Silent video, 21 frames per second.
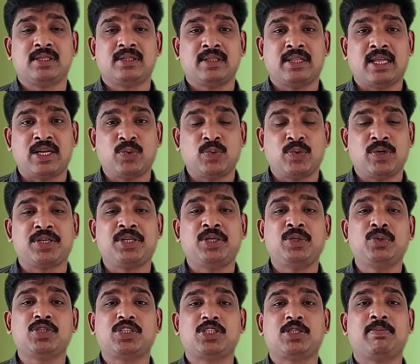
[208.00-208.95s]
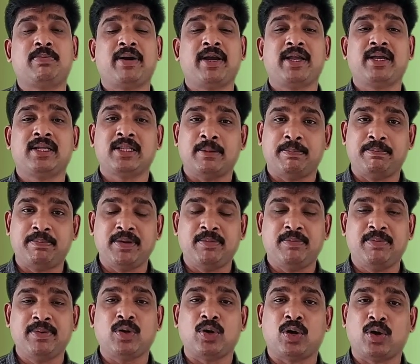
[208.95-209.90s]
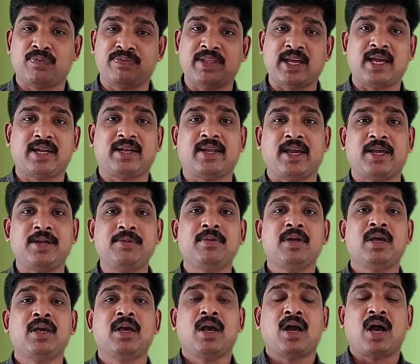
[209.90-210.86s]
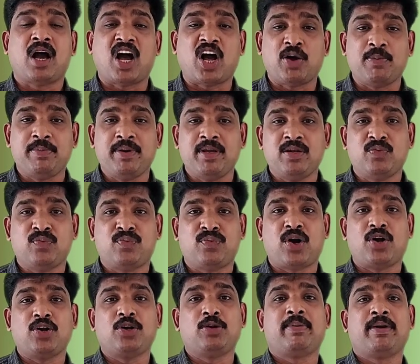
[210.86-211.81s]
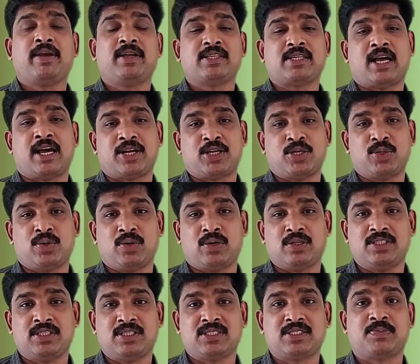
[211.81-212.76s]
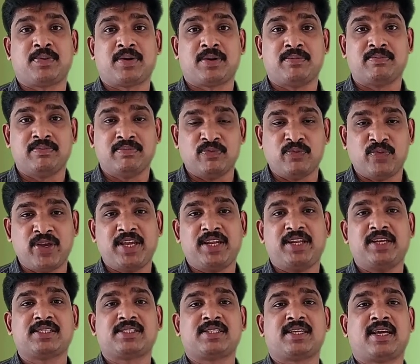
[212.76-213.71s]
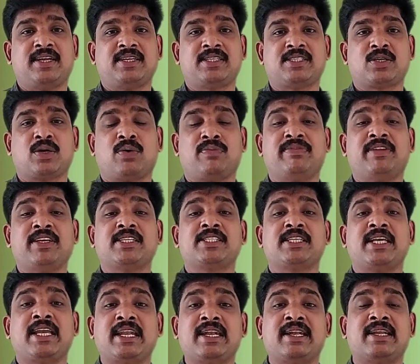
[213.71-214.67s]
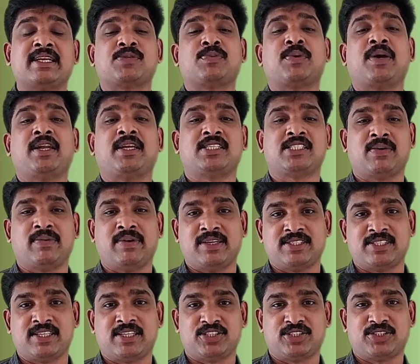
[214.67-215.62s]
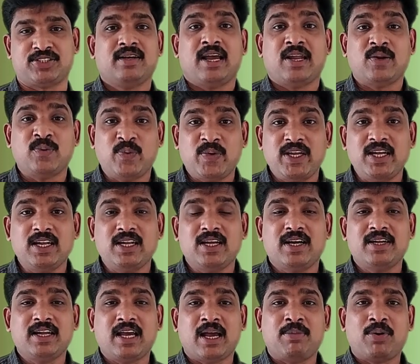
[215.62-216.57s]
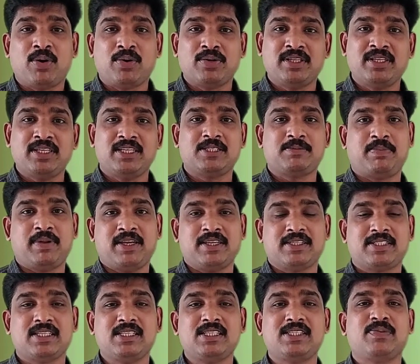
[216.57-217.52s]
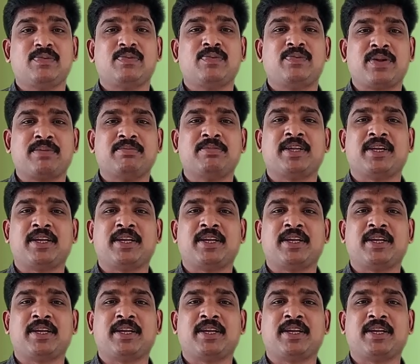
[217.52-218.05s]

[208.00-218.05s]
that were used by the people of that time have been found by archaeologists from various sites of this Indus Valley civilization. And we learn about these places from the